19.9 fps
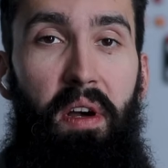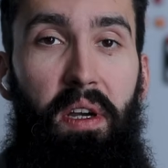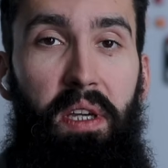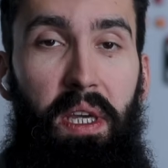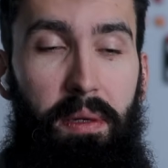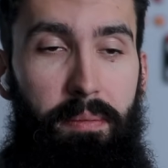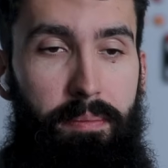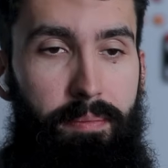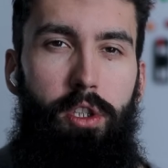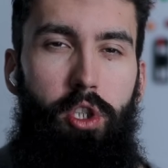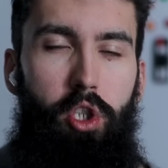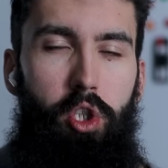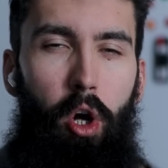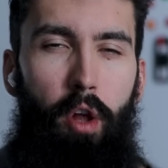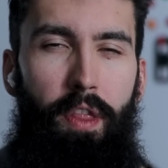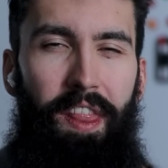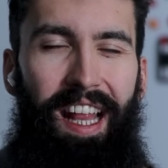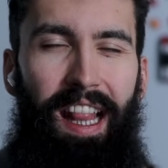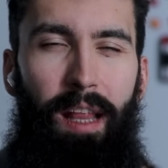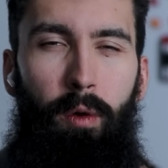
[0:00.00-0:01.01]
Okay,
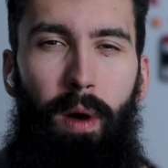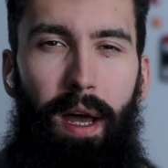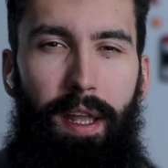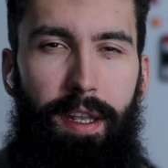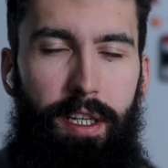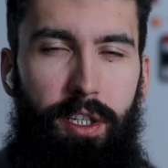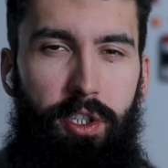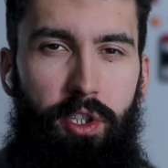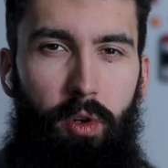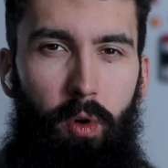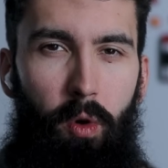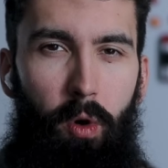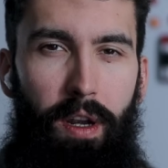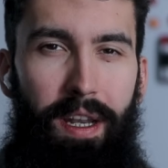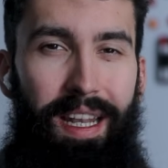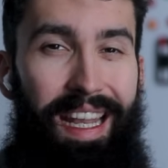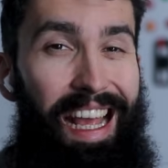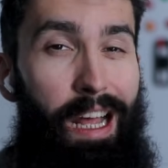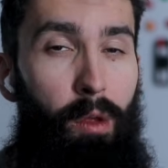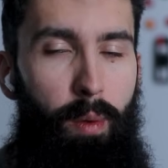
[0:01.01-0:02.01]
Sean Nelewanich,
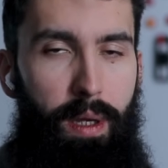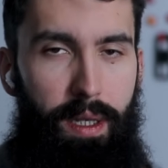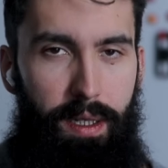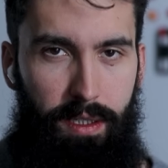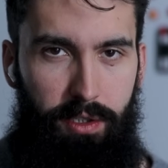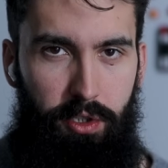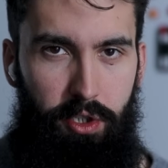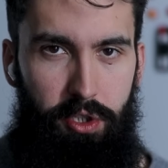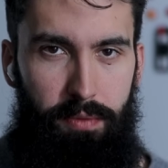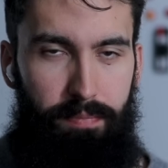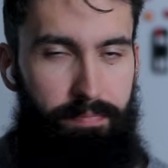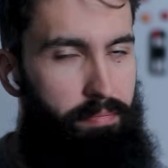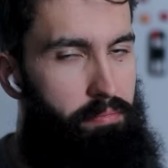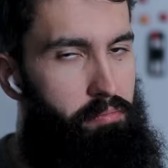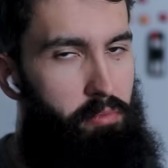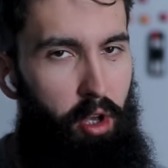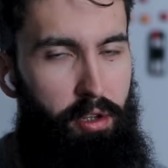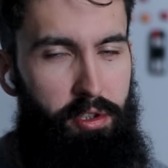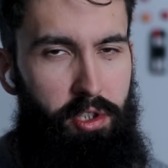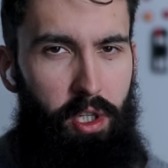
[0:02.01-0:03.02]
or Nailwinich,
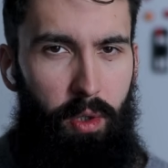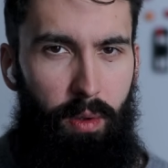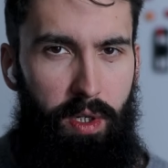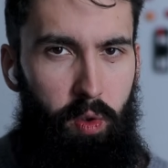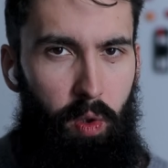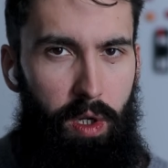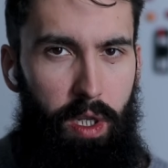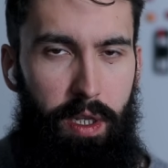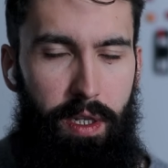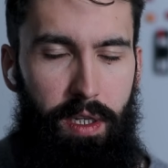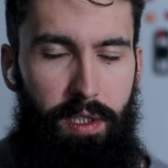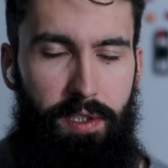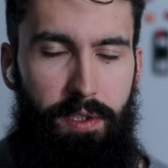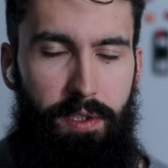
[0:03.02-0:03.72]
not sure which one it